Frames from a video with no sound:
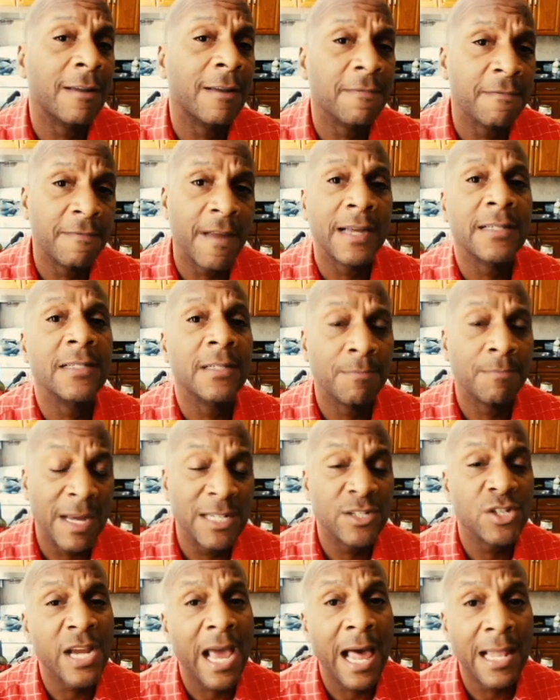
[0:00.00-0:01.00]
affected by
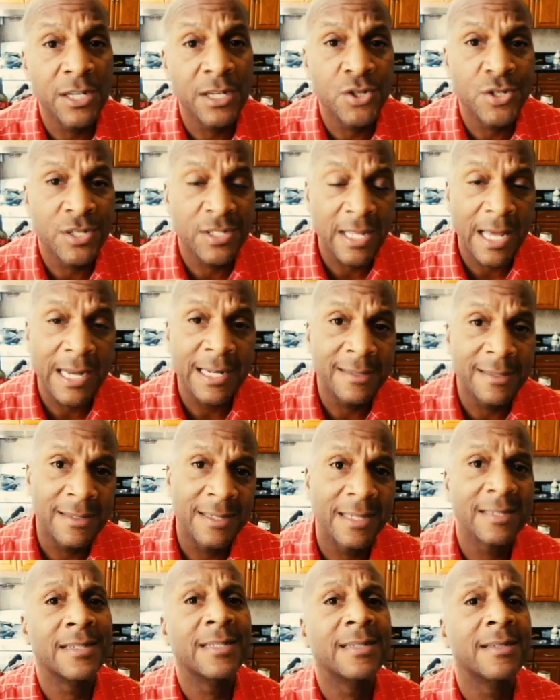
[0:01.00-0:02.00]
challenges that
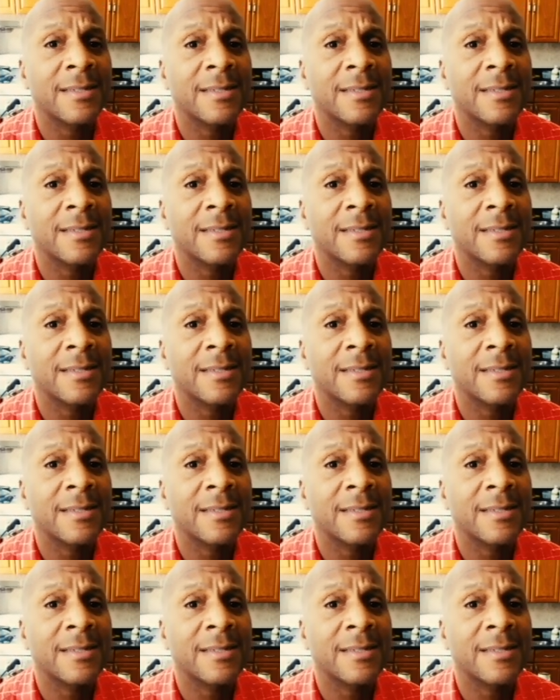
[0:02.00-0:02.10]
exist in